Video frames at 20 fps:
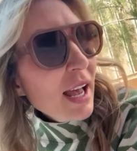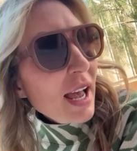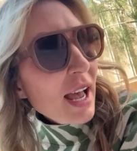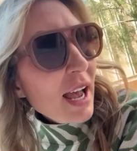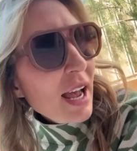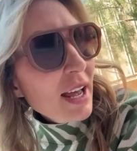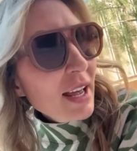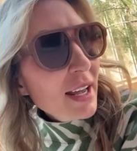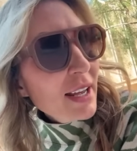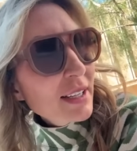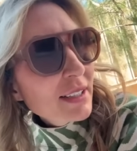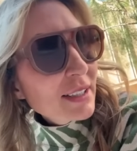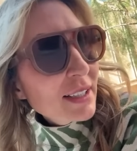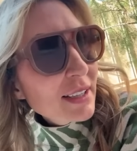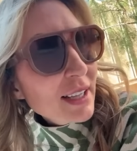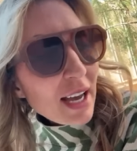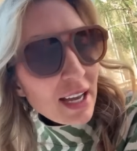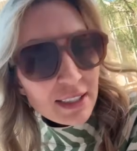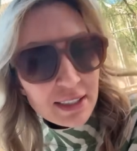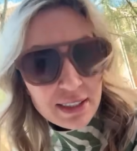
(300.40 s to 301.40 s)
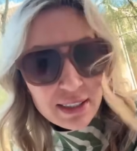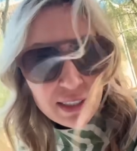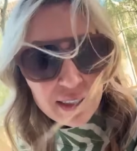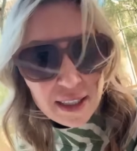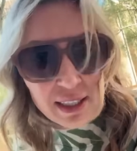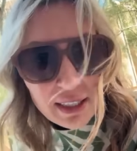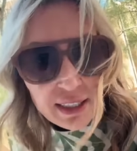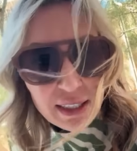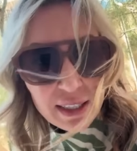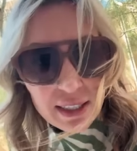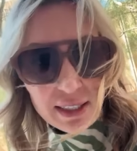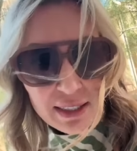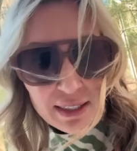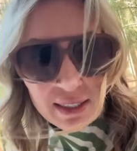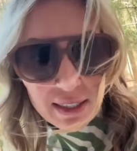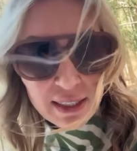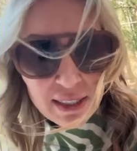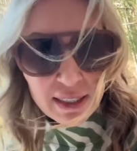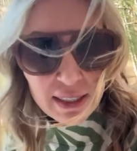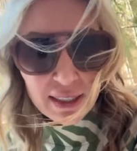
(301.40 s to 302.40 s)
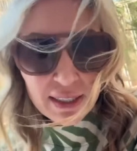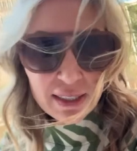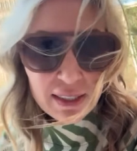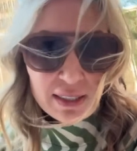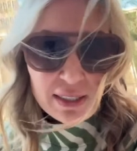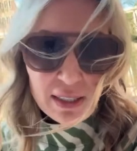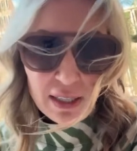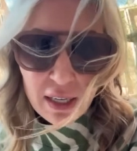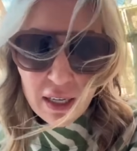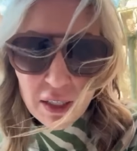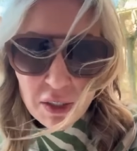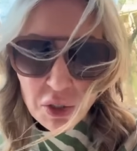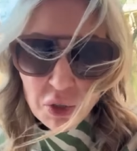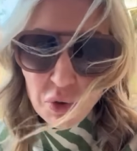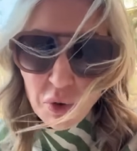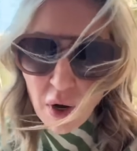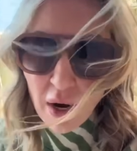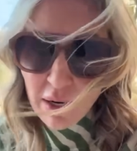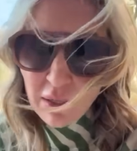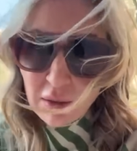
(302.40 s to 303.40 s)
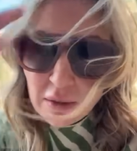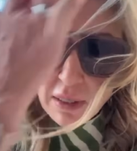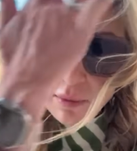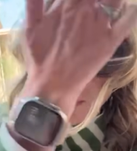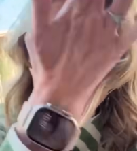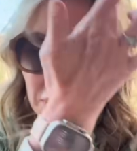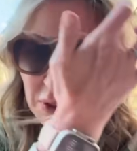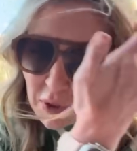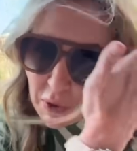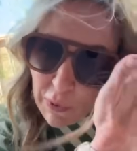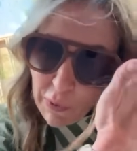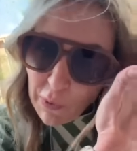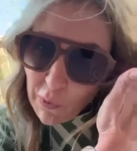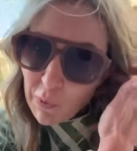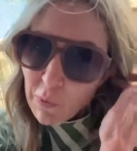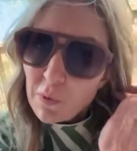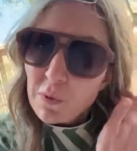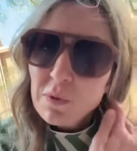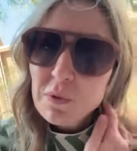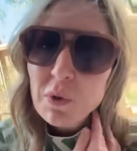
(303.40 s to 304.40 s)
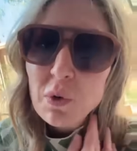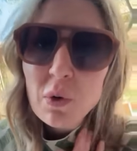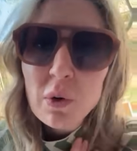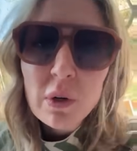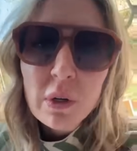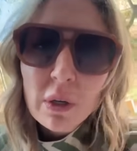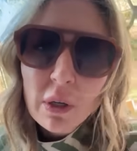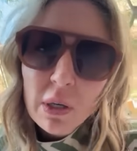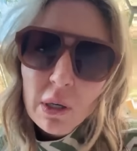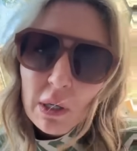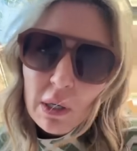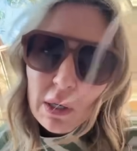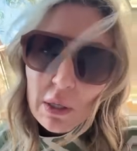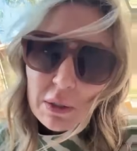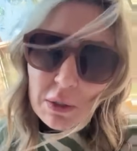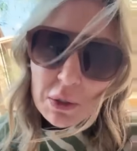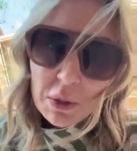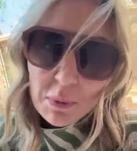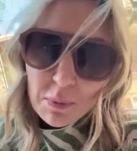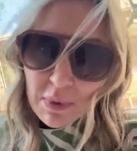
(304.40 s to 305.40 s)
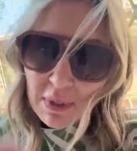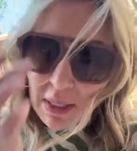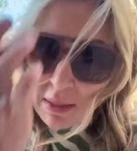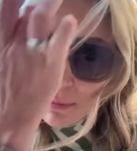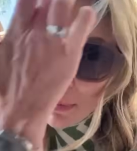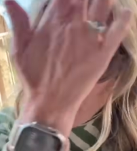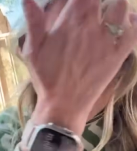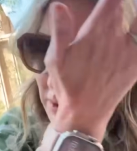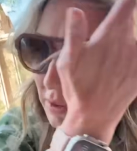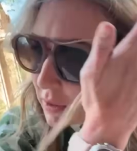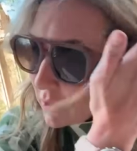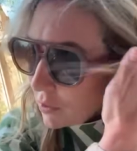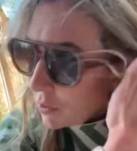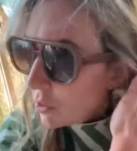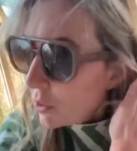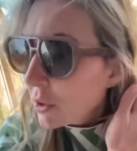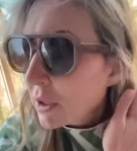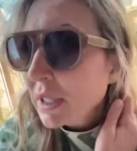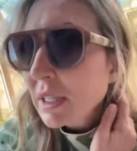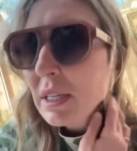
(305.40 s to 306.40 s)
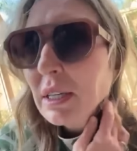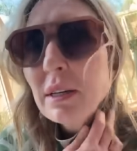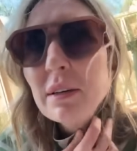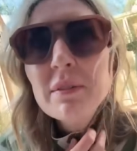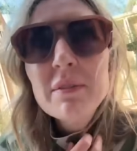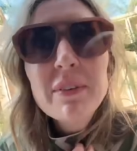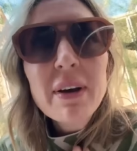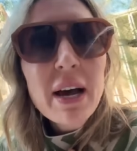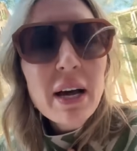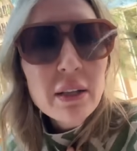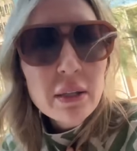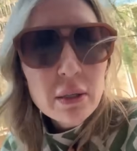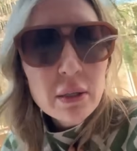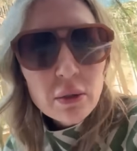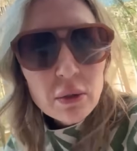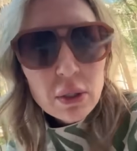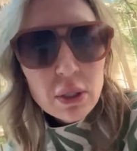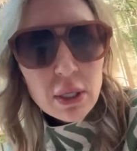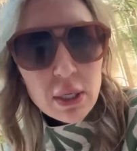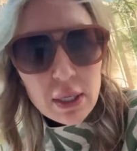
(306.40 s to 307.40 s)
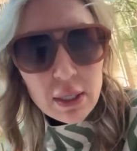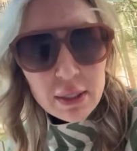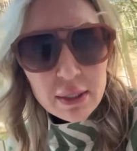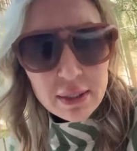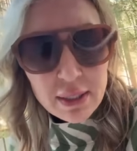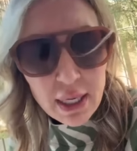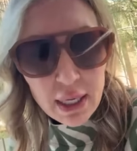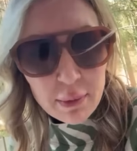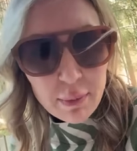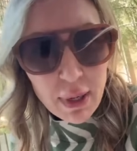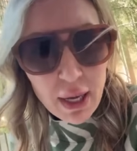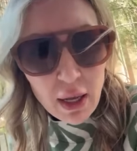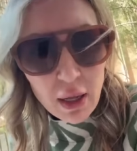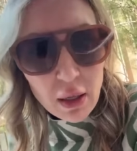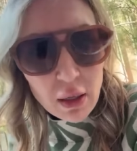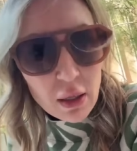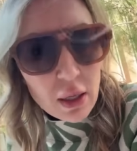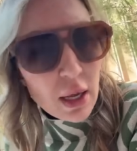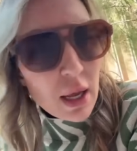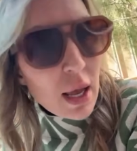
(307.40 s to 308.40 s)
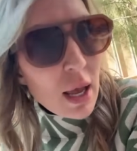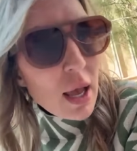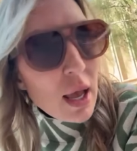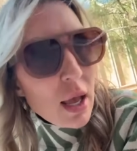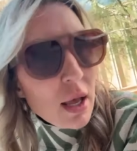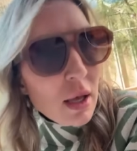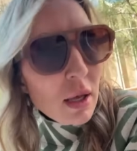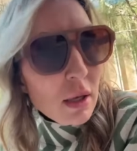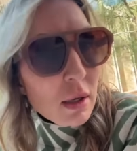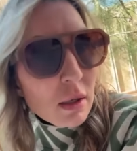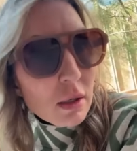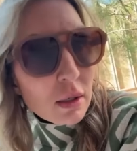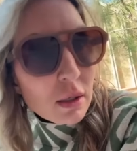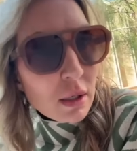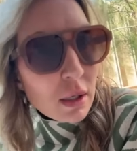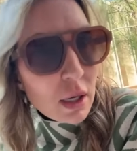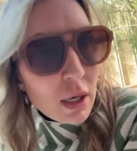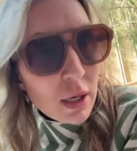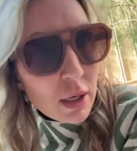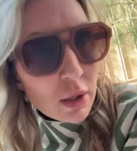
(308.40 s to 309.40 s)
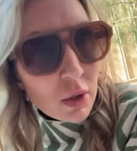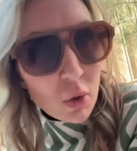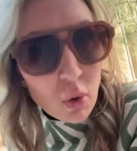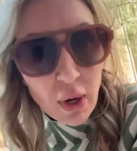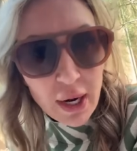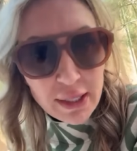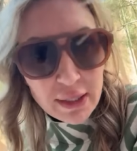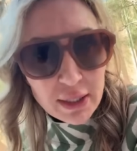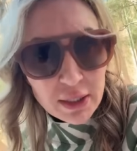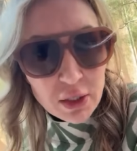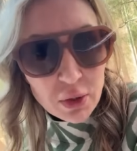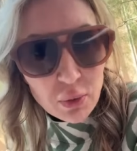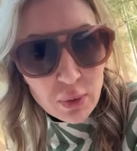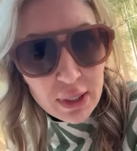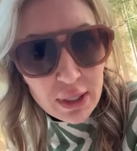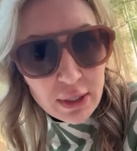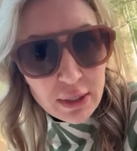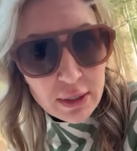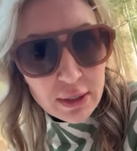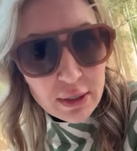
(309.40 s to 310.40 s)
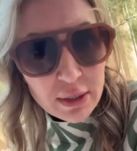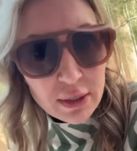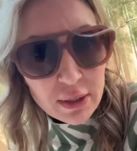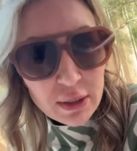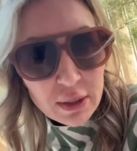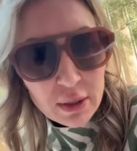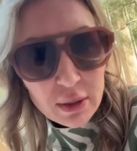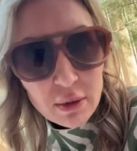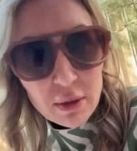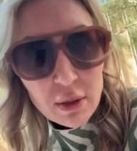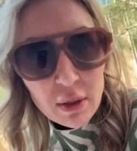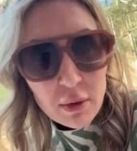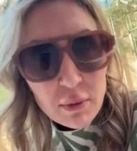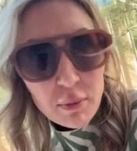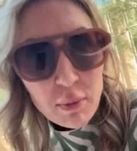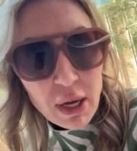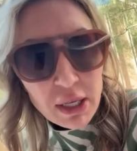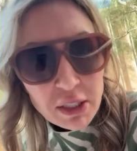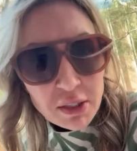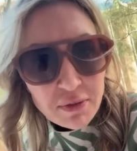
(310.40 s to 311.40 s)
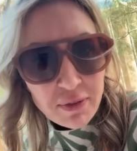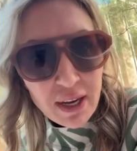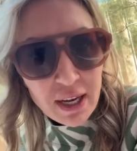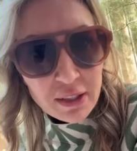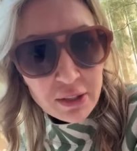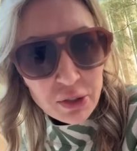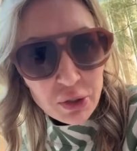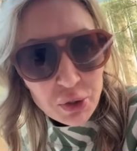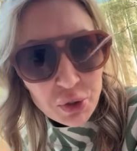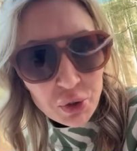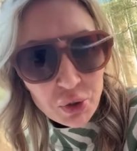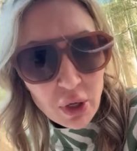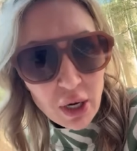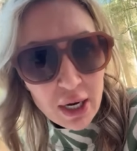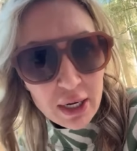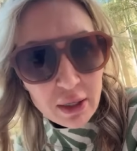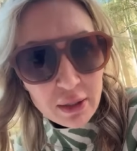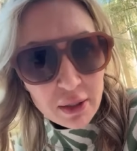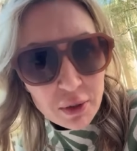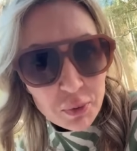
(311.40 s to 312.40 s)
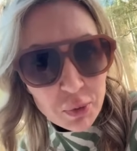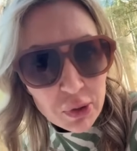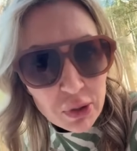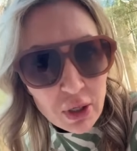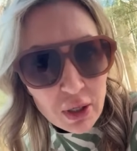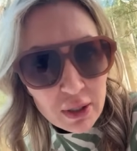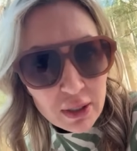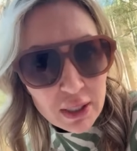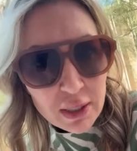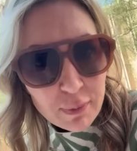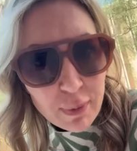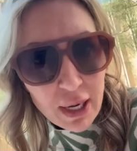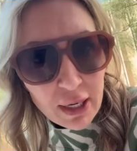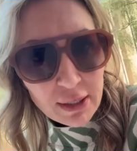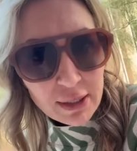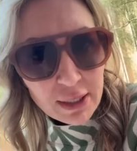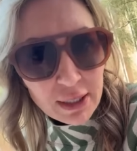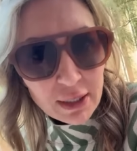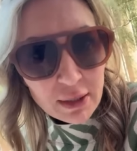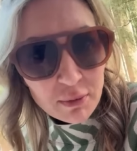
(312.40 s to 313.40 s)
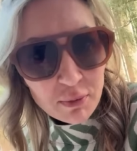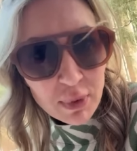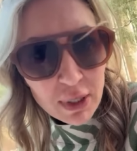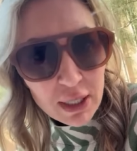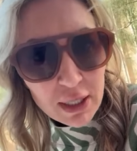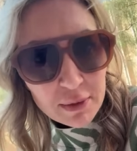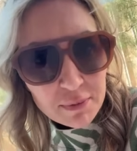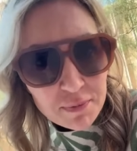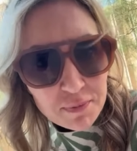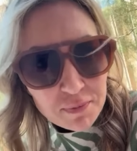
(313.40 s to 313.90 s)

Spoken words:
And that's the latest in trial number 2 for Doomsday Mother Lori Vallow Daybell. Quite the twist, much faster trial than we were all expecting, but